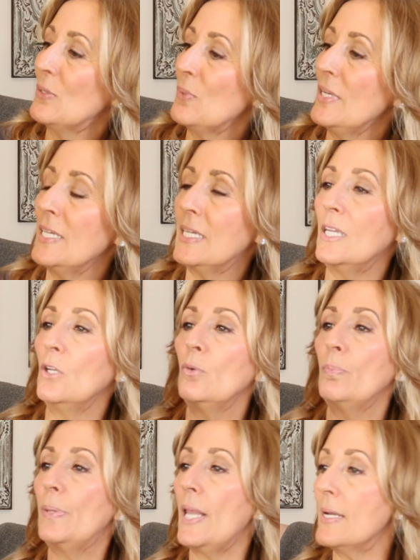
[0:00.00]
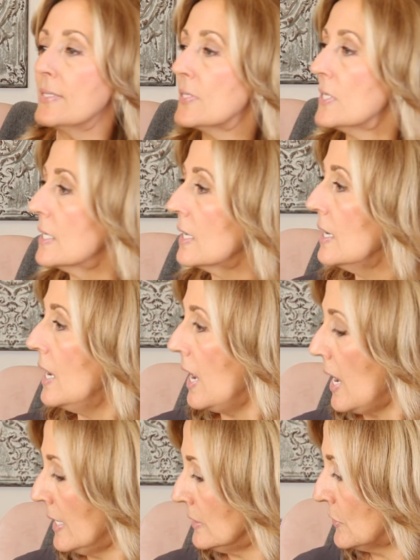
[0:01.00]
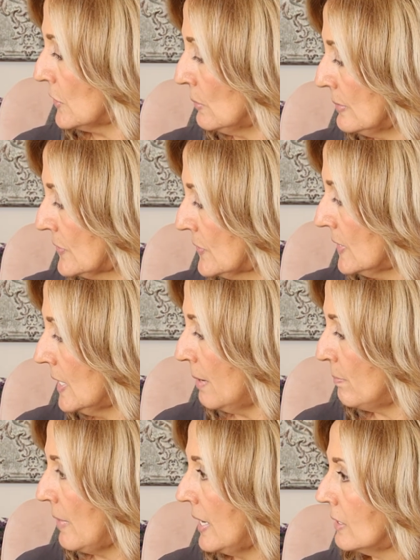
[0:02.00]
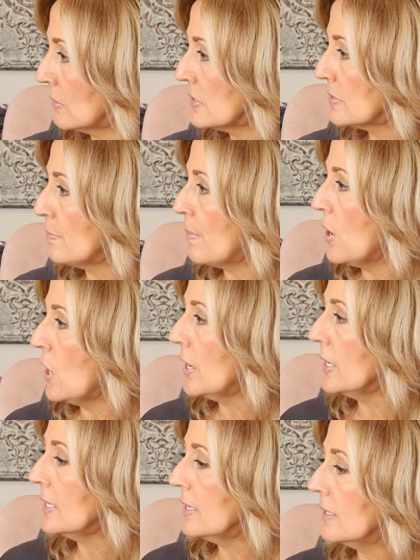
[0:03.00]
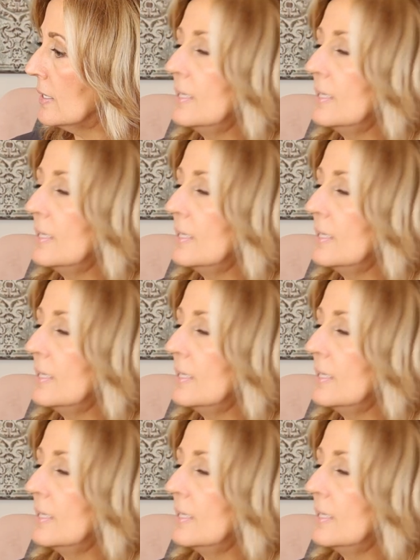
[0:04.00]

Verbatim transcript: Really cute, plastic. I don't see a maker's mark.